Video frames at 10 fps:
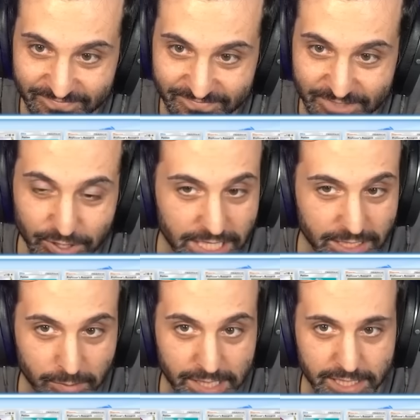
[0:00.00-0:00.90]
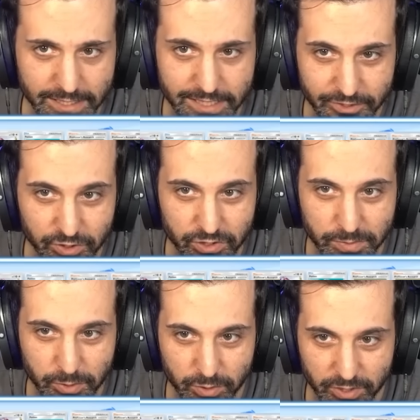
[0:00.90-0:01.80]
Okay, never mind. They drew into the
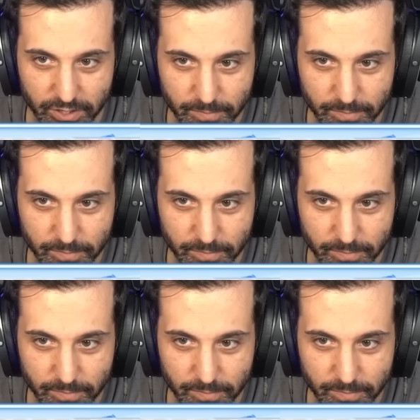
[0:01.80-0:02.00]
Pokeball.